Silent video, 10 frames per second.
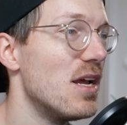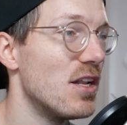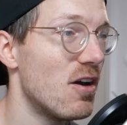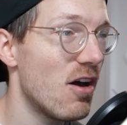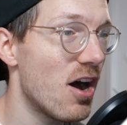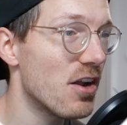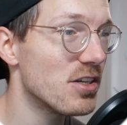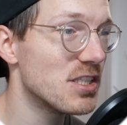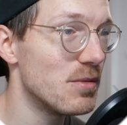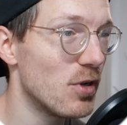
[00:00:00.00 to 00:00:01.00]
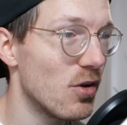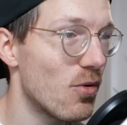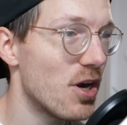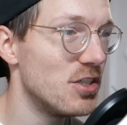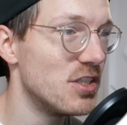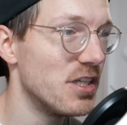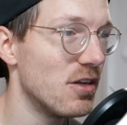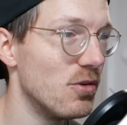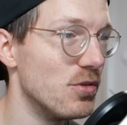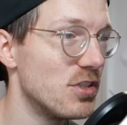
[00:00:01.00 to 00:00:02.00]
Now, other similar watches
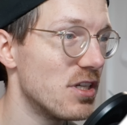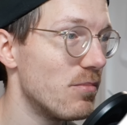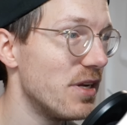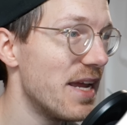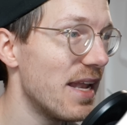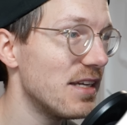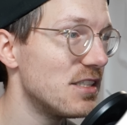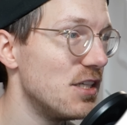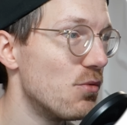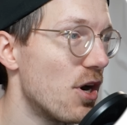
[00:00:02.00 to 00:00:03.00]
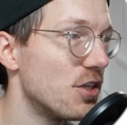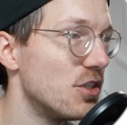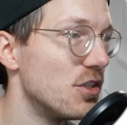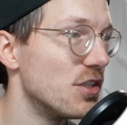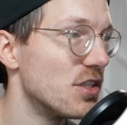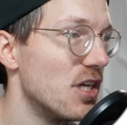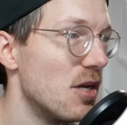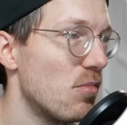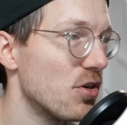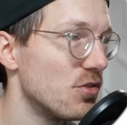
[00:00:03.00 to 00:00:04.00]
include some Galaxy watches,
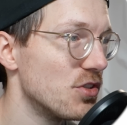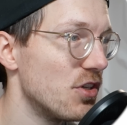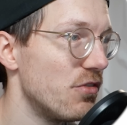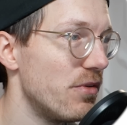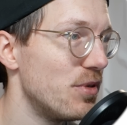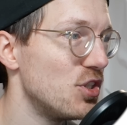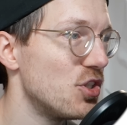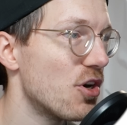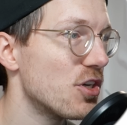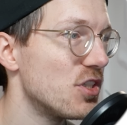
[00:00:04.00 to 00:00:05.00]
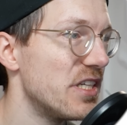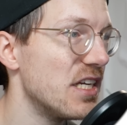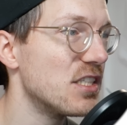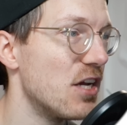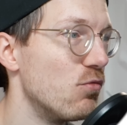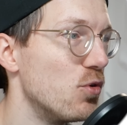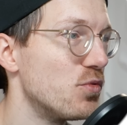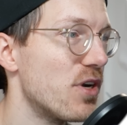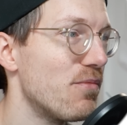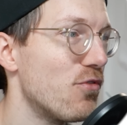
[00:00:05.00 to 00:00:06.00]
but also the Fitbit Charge 6 and Whoop
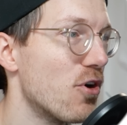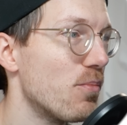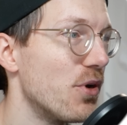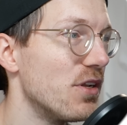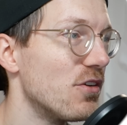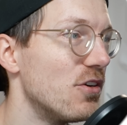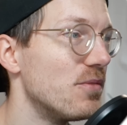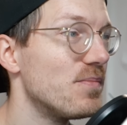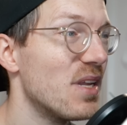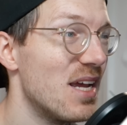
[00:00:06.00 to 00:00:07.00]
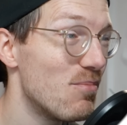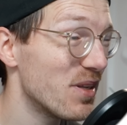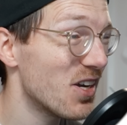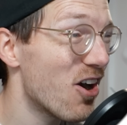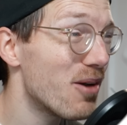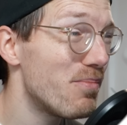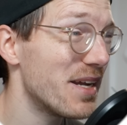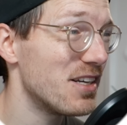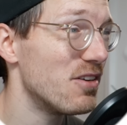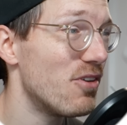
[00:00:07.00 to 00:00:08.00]
Strap 4.0. But there are
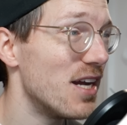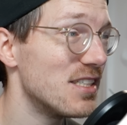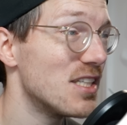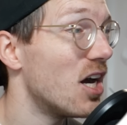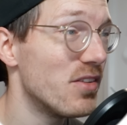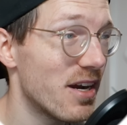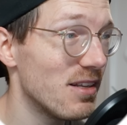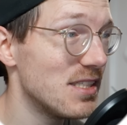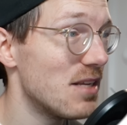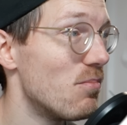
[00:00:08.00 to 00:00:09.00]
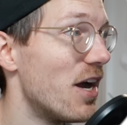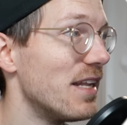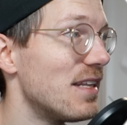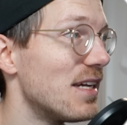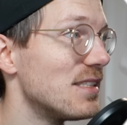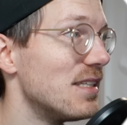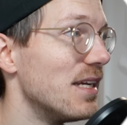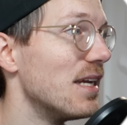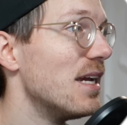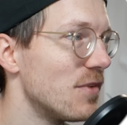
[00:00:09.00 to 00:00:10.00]
better devices out there, at least in my testing.